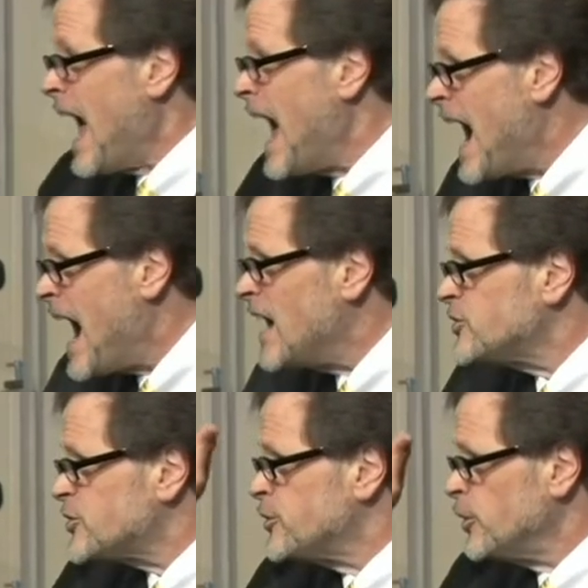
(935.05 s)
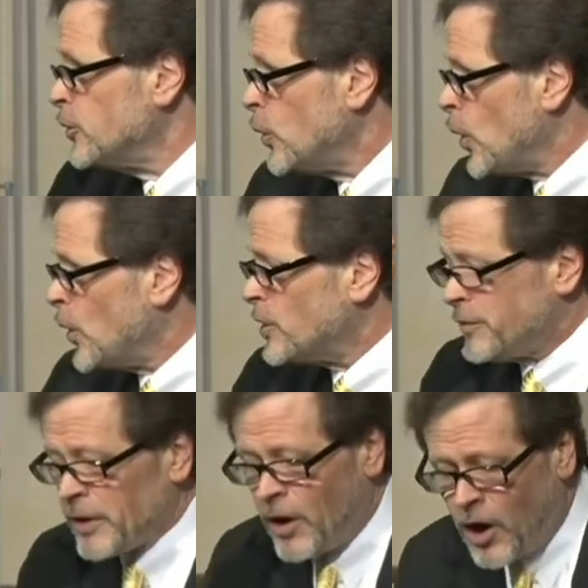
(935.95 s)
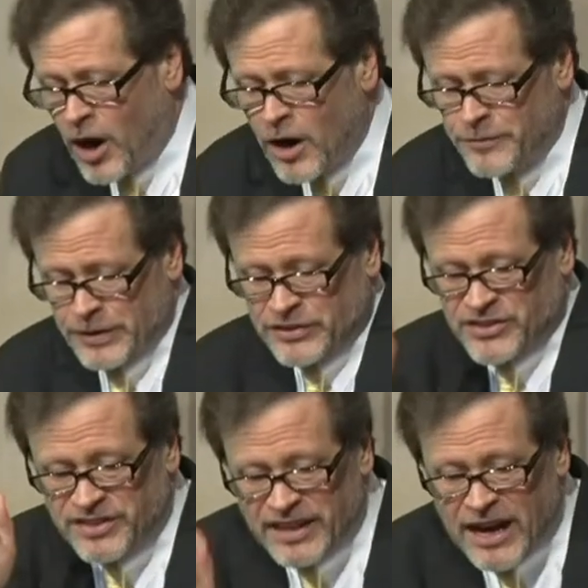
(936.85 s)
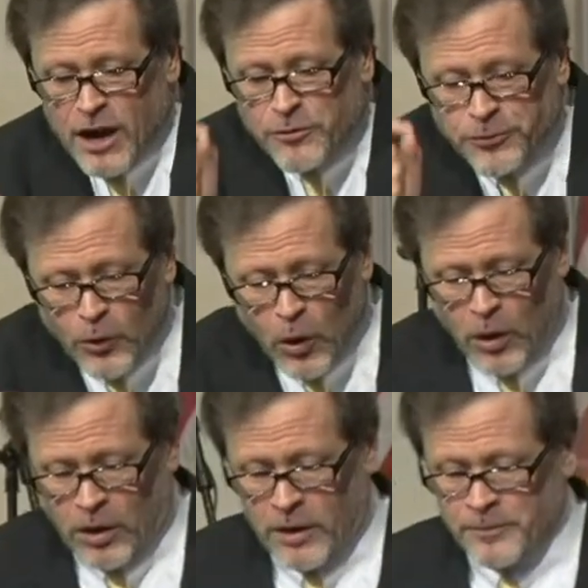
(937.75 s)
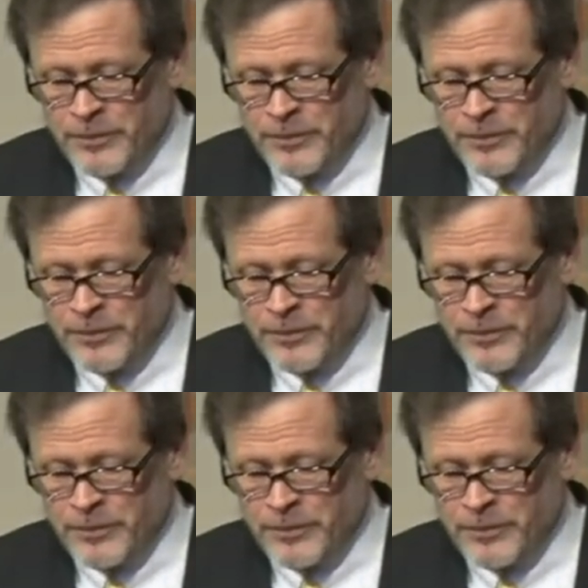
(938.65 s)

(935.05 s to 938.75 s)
Ask the Lord of the harvest, therefore,